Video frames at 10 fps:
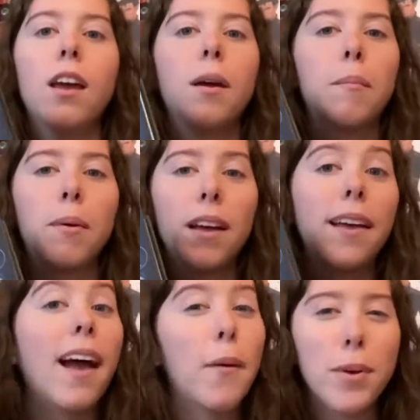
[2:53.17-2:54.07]

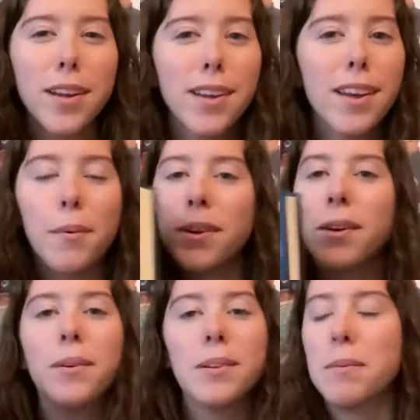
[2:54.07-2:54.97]
But I wanna
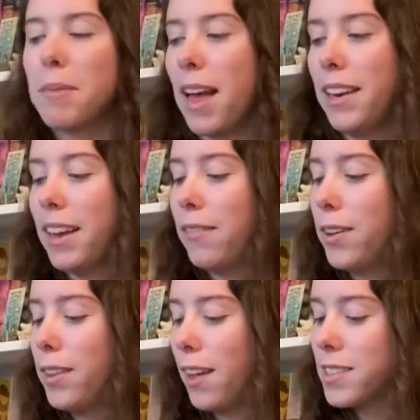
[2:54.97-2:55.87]
go into it blind. I've
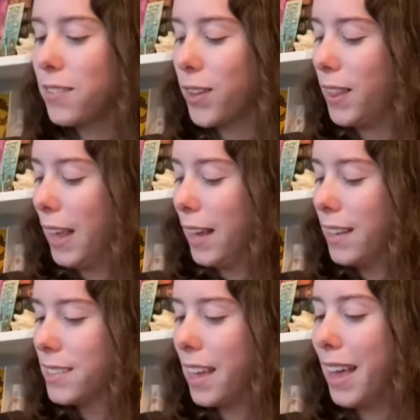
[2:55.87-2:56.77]
heard lots of good
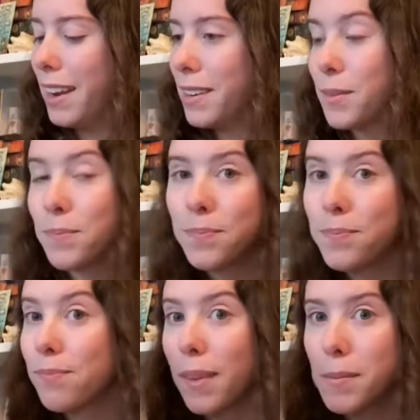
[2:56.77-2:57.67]
things and
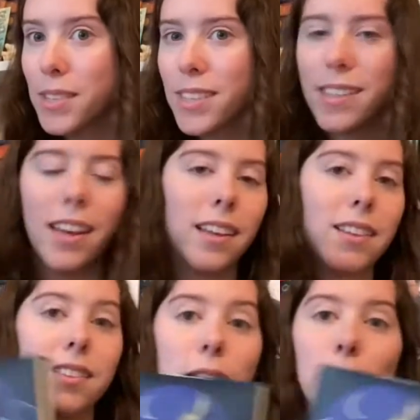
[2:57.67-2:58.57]
I'm just excited.
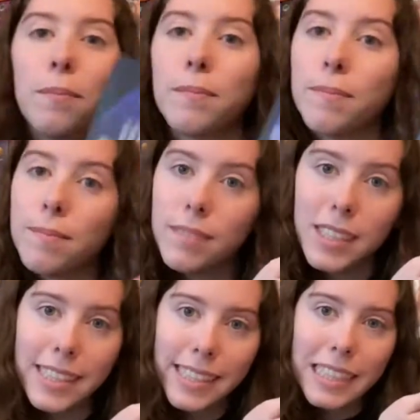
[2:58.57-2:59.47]
So
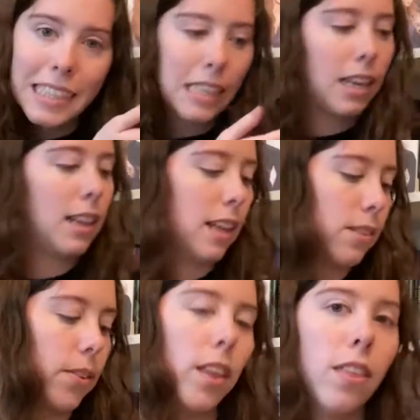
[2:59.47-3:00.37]
that's
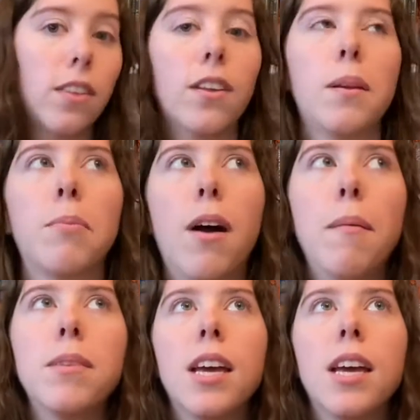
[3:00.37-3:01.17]
for the third prompt.